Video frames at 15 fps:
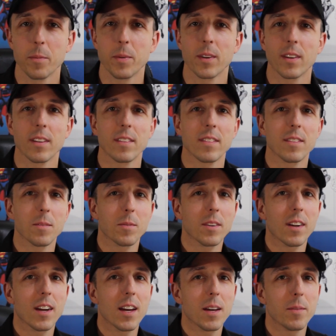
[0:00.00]
if you can
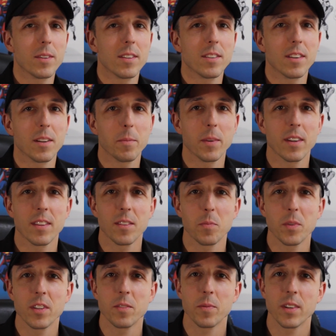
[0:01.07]
subscribe and join me on this
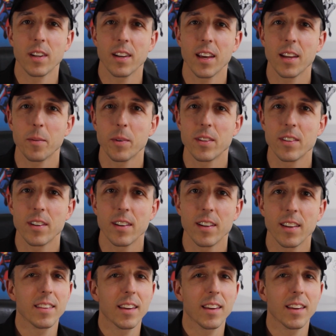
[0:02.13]
Bridgman Anatomy journey.